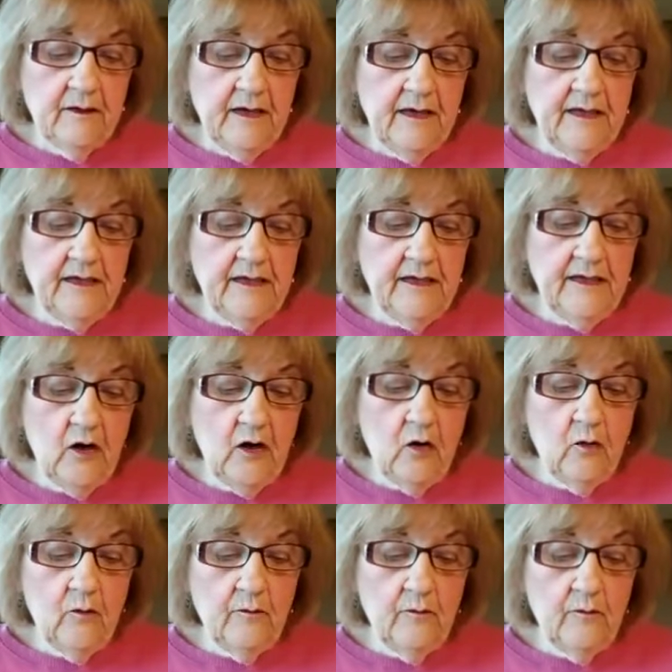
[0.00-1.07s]
And, you
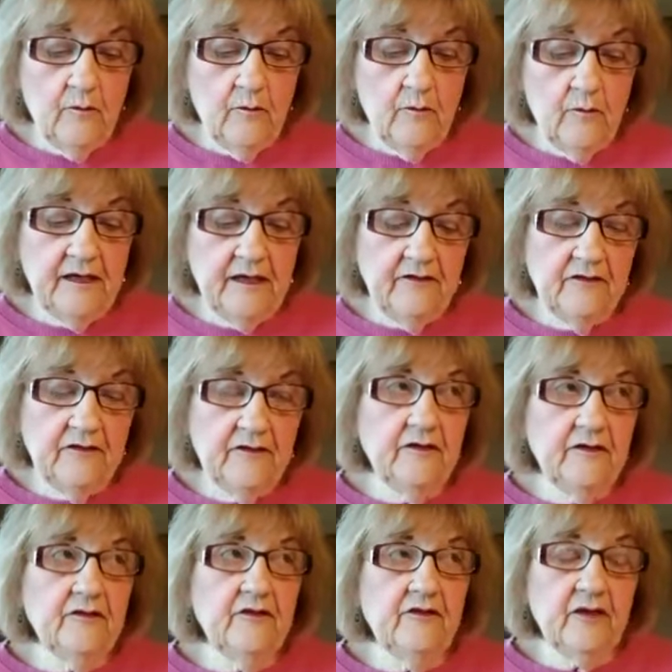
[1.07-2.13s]
know, this
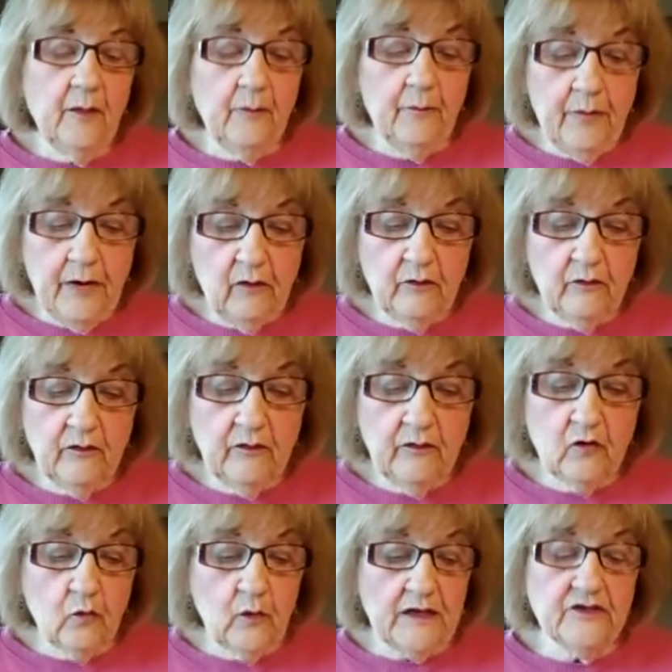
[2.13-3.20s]
is about the
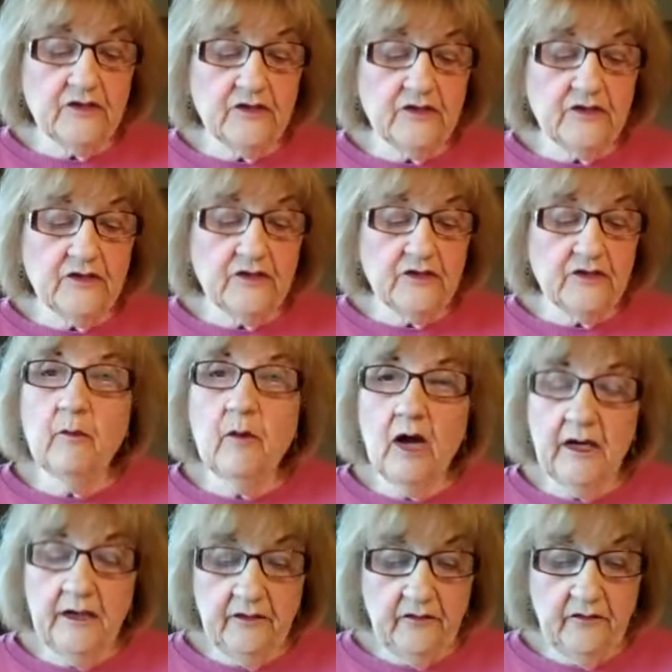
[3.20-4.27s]
correction of our
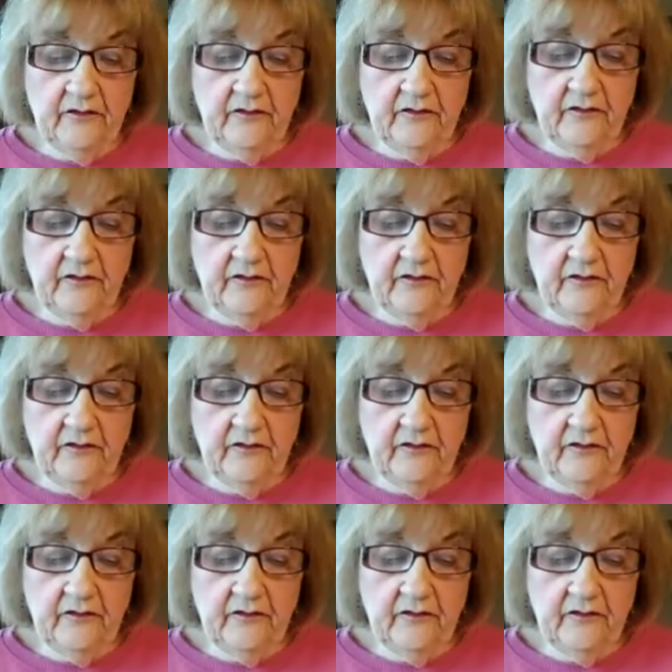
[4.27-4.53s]
mind,